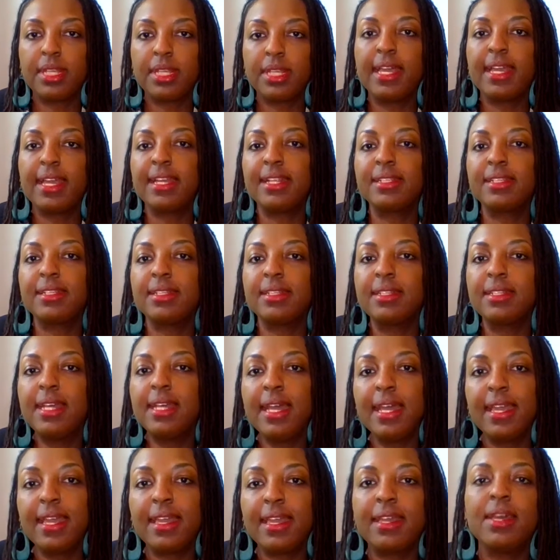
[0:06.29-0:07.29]
And
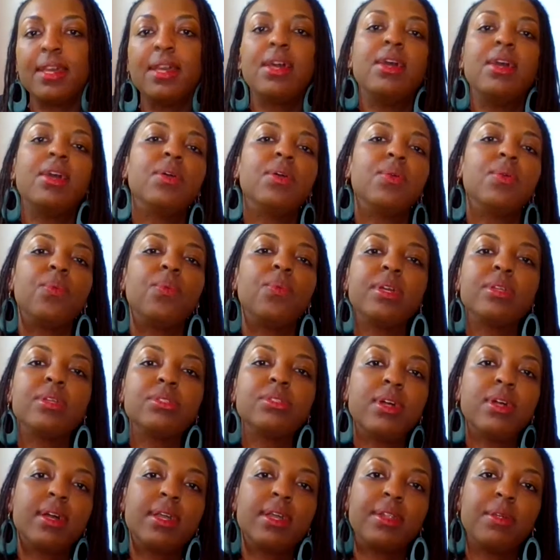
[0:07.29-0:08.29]
today we are
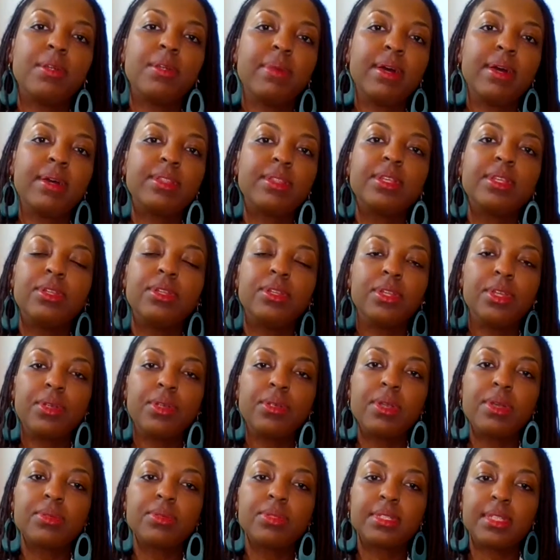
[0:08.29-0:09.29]
talking about the
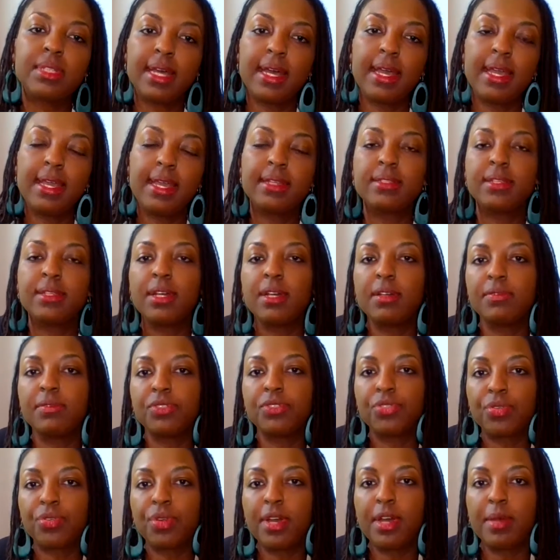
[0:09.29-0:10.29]
neuroscience of
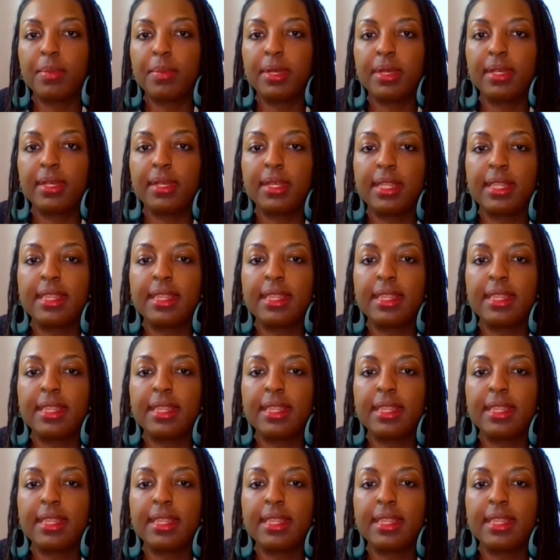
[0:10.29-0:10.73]
trauma,